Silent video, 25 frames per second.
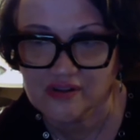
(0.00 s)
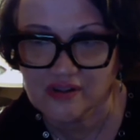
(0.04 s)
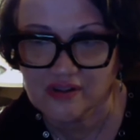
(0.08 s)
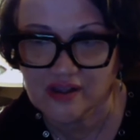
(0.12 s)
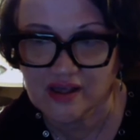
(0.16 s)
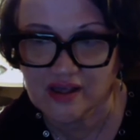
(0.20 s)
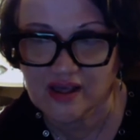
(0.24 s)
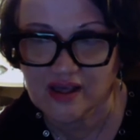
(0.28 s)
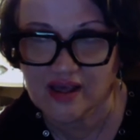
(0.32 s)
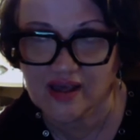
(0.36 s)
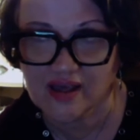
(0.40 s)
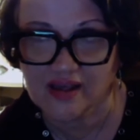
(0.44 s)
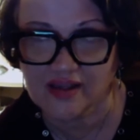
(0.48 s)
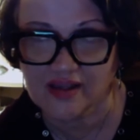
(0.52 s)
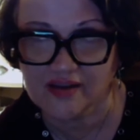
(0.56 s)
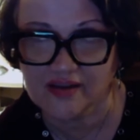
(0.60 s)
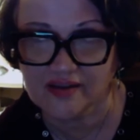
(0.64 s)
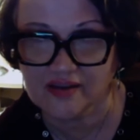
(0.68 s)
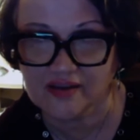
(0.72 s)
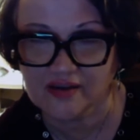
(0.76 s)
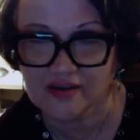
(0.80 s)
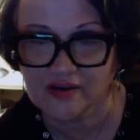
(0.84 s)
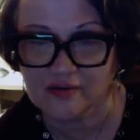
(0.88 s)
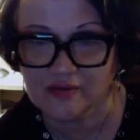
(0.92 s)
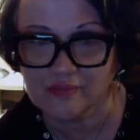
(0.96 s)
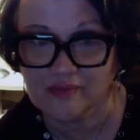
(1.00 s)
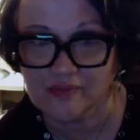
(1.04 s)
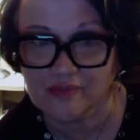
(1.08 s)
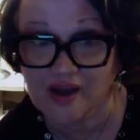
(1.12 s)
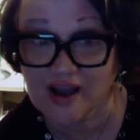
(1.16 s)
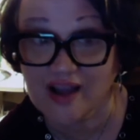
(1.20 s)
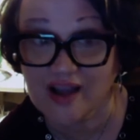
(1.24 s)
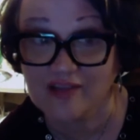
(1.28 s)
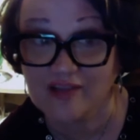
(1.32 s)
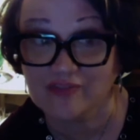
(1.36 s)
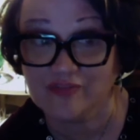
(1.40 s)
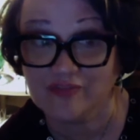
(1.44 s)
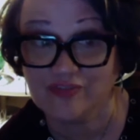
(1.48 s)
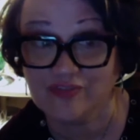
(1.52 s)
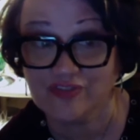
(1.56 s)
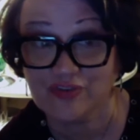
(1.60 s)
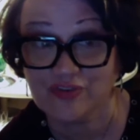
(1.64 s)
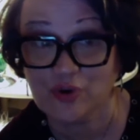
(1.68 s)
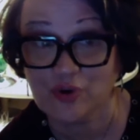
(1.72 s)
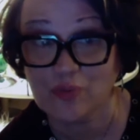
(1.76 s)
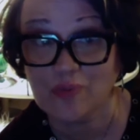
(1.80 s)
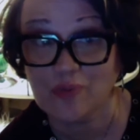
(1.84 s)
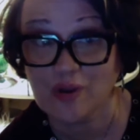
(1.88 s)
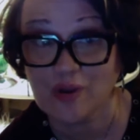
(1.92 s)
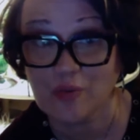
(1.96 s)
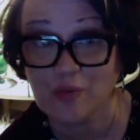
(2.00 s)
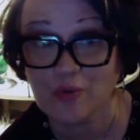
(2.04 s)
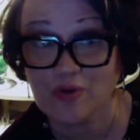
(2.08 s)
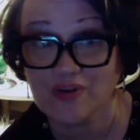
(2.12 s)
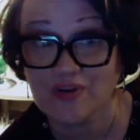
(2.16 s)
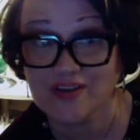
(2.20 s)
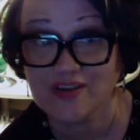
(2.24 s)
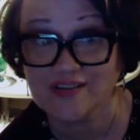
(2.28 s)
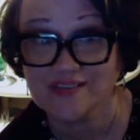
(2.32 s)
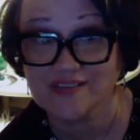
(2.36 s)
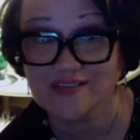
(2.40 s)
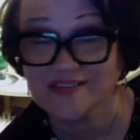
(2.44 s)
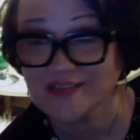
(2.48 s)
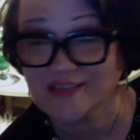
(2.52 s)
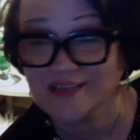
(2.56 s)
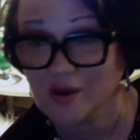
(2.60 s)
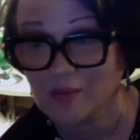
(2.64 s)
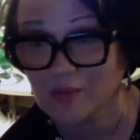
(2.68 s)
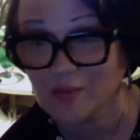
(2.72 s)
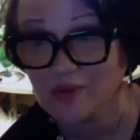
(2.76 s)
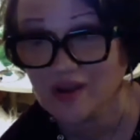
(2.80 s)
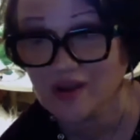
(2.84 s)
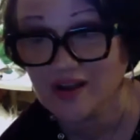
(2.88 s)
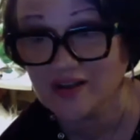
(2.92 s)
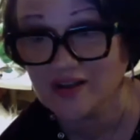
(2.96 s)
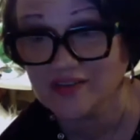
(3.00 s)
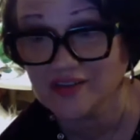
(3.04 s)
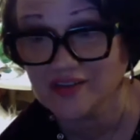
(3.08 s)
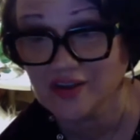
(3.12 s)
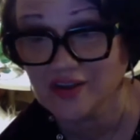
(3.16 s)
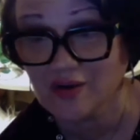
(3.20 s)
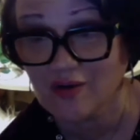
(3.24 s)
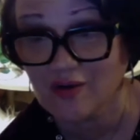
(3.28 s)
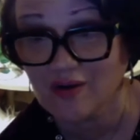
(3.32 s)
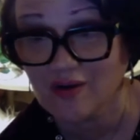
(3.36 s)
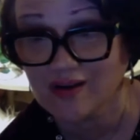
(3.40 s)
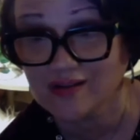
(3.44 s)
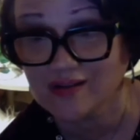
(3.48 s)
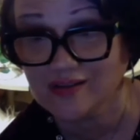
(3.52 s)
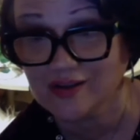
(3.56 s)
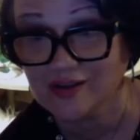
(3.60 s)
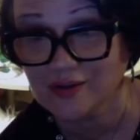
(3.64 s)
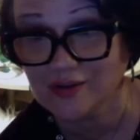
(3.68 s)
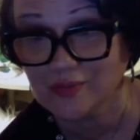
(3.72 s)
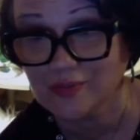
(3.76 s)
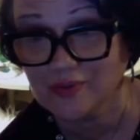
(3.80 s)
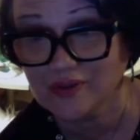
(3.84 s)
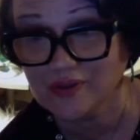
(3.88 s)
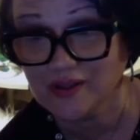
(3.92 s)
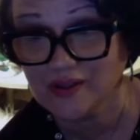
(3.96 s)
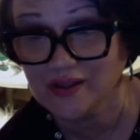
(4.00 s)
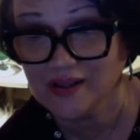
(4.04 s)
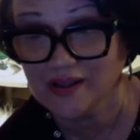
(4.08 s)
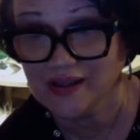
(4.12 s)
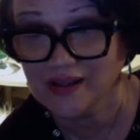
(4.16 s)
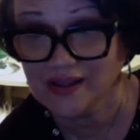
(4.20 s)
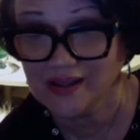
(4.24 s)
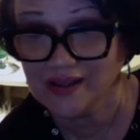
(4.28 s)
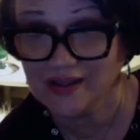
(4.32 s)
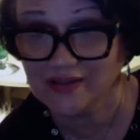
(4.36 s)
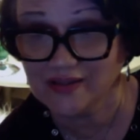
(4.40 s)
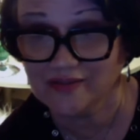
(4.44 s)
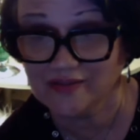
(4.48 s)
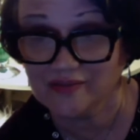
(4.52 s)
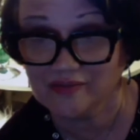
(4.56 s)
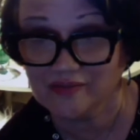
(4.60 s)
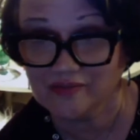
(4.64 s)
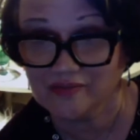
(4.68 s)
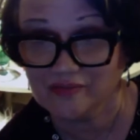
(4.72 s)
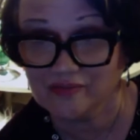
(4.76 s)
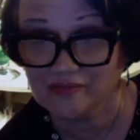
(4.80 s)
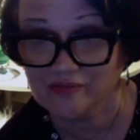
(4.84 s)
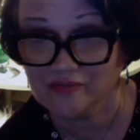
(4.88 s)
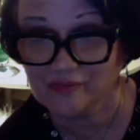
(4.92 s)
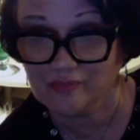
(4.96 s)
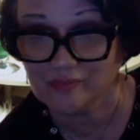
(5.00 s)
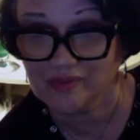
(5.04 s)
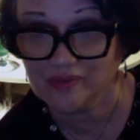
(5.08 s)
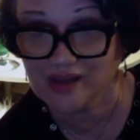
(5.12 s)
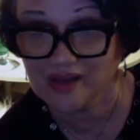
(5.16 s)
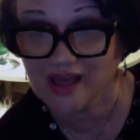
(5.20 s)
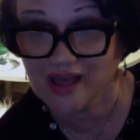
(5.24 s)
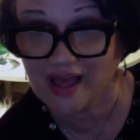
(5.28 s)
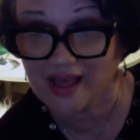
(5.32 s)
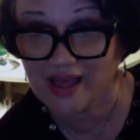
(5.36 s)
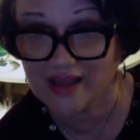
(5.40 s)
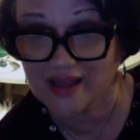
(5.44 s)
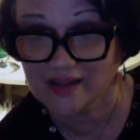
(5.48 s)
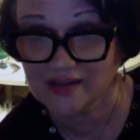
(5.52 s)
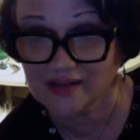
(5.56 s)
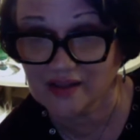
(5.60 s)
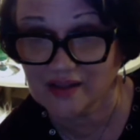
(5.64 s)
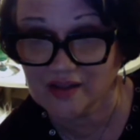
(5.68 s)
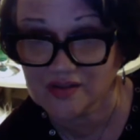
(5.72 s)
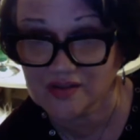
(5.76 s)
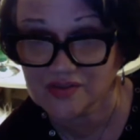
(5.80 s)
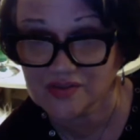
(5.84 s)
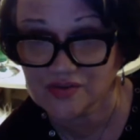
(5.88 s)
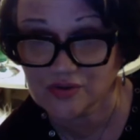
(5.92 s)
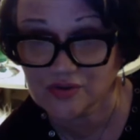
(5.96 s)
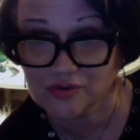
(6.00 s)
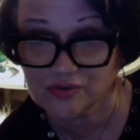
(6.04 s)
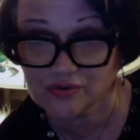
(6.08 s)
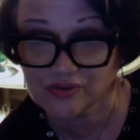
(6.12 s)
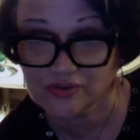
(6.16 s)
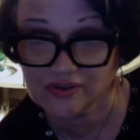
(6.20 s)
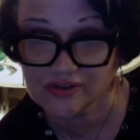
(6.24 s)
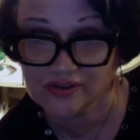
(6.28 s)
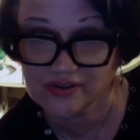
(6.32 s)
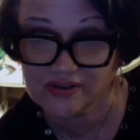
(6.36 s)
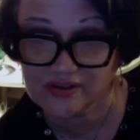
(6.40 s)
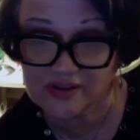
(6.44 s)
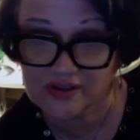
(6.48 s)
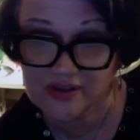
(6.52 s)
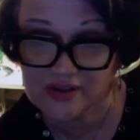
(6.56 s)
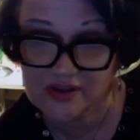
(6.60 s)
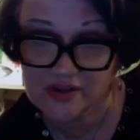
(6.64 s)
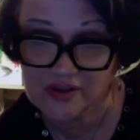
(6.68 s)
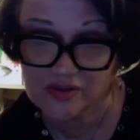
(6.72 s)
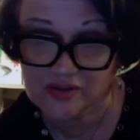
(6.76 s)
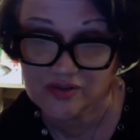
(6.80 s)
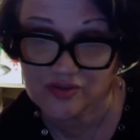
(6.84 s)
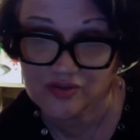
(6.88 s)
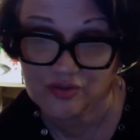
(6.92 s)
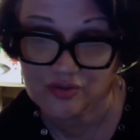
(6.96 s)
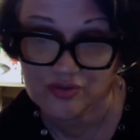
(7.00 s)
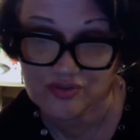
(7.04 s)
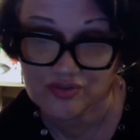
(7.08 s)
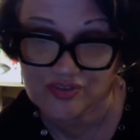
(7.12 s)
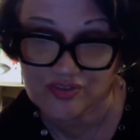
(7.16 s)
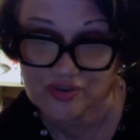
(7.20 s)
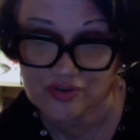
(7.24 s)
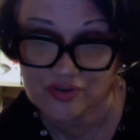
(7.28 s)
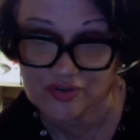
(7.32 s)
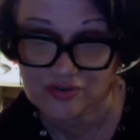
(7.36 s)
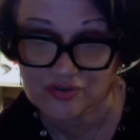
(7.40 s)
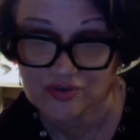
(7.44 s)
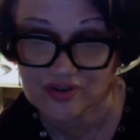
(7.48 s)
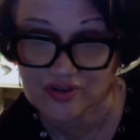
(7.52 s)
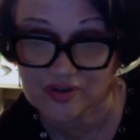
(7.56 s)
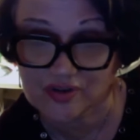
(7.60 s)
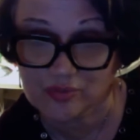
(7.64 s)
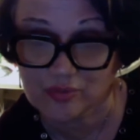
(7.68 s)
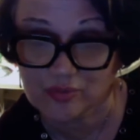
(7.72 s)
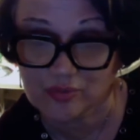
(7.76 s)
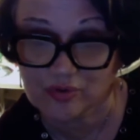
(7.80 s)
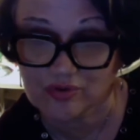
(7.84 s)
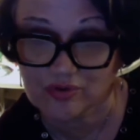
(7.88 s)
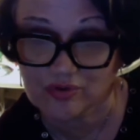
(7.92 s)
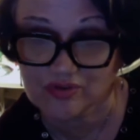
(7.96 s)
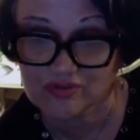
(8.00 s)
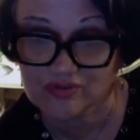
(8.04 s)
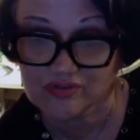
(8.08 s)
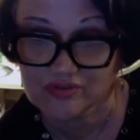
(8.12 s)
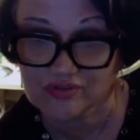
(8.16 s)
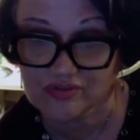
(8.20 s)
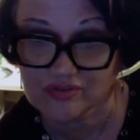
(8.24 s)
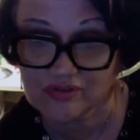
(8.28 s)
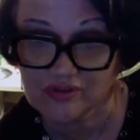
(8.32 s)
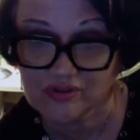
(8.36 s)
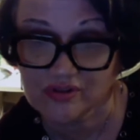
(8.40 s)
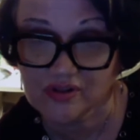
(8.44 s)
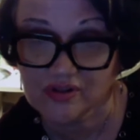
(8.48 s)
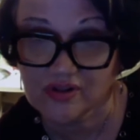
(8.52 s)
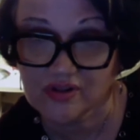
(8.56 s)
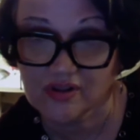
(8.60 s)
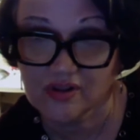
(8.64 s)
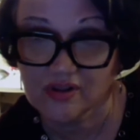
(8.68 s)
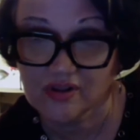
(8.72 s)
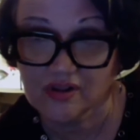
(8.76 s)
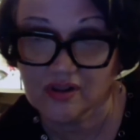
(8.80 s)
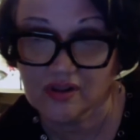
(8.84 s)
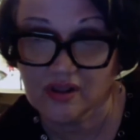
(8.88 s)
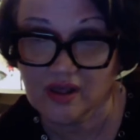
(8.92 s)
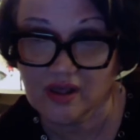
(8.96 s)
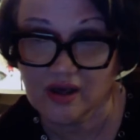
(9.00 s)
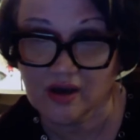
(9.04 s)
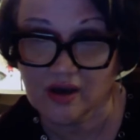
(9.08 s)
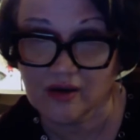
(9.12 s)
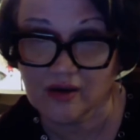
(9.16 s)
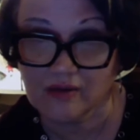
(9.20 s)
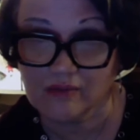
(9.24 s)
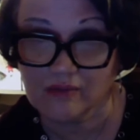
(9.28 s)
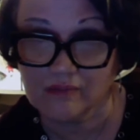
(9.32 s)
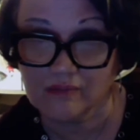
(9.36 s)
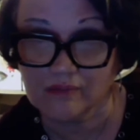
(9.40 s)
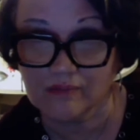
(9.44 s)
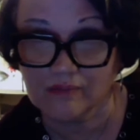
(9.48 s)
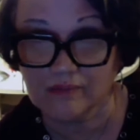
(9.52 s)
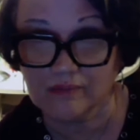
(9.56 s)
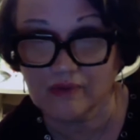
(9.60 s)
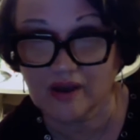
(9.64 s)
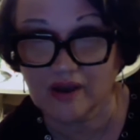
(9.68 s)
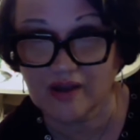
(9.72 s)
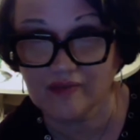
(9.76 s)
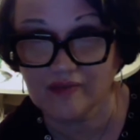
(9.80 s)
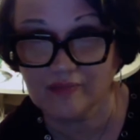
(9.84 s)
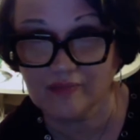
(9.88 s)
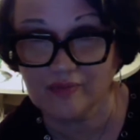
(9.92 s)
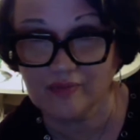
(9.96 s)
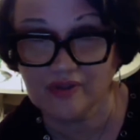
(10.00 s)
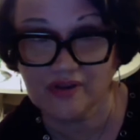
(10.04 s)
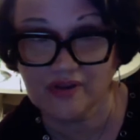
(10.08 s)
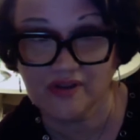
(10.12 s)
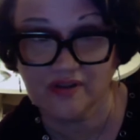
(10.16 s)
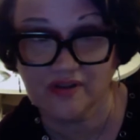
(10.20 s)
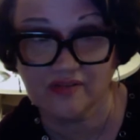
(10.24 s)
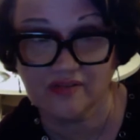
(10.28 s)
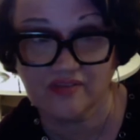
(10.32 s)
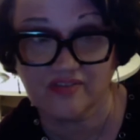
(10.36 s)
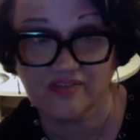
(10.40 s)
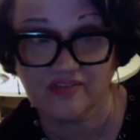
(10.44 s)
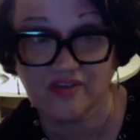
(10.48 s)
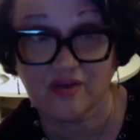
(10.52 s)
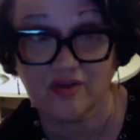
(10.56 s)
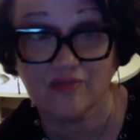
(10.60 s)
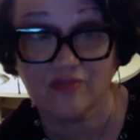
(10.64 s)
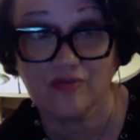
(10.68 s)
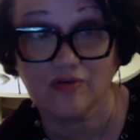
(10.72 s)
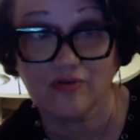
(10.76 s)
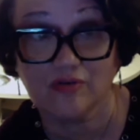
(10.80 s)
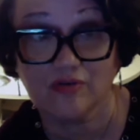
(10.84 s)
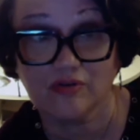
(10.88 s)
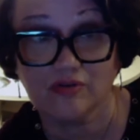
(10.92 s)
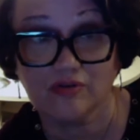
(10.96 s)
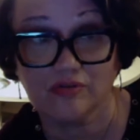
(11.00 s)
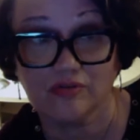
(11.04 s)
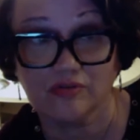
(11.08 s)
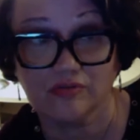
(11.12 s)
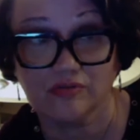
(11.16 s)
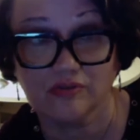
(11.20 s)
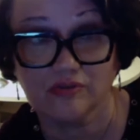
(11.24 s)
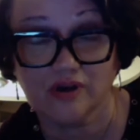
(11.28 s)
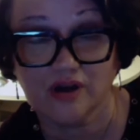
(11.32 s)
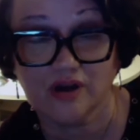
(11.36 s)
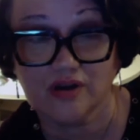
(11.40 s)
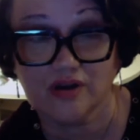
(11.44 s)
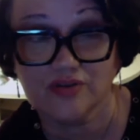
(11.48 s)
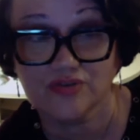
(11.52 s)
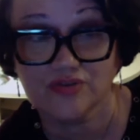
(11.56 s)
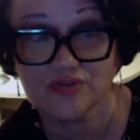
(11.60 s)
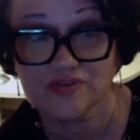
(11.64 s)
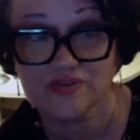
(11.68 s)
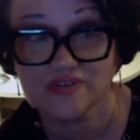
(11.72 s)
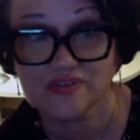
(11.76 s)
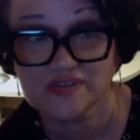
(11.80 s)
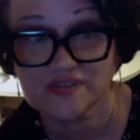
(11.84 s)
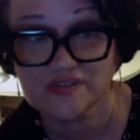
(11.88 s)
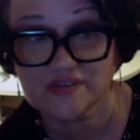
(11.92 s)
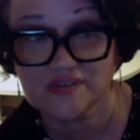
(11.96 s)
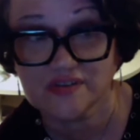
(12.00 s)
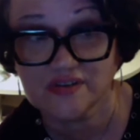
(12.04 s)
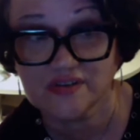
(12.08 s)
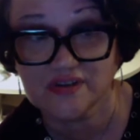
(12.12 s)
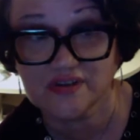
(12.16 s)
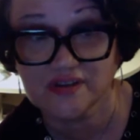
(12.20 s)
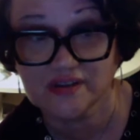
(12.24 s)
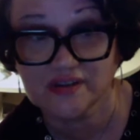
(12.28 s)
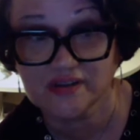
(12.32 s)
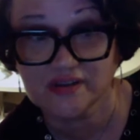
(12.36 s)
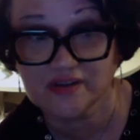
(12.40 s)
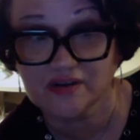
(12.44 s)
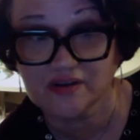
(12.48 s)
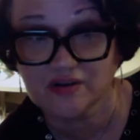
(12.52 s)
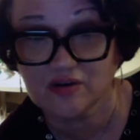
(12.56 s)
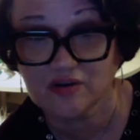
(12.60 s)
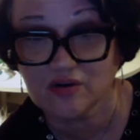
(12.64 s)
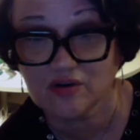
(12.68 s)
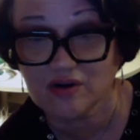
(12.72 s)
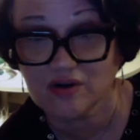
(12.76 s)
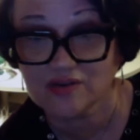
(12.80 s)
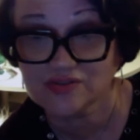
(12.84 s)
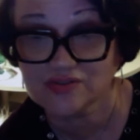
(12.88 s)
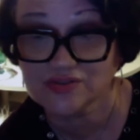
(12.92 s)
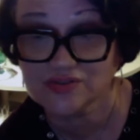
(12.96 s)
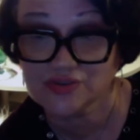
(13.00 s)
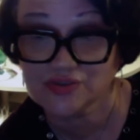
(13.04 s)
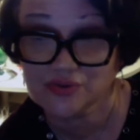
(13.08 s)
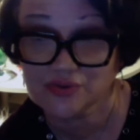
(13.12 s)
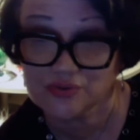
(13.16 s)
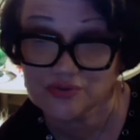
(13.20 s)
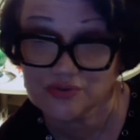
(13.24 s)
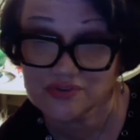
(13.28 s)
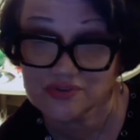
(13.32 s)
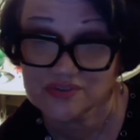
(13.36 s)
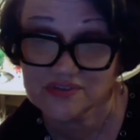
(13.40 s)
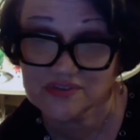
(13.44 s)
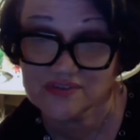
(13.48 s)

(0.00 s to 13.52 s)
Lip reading: And I've shown my work in Selma Gundy Art Club in Manhattan. I sold the two silkscreen works. I've been in several Jersey City art shows.